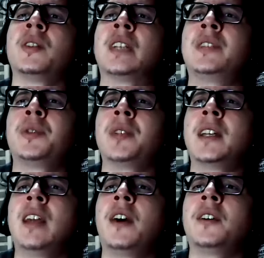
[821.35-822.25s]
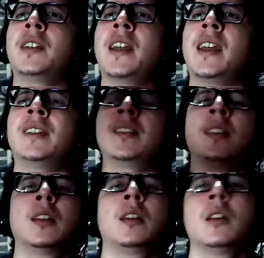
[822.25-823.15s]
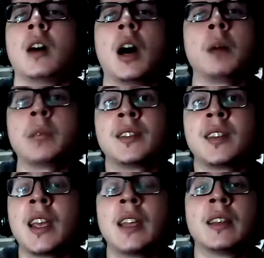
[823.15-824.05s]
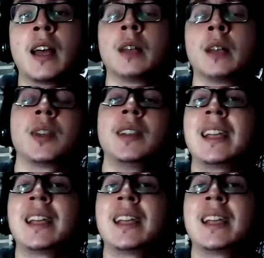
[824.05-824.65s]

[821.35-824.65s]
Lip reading: the internet nowadays. I'm not saying that. I'm saying the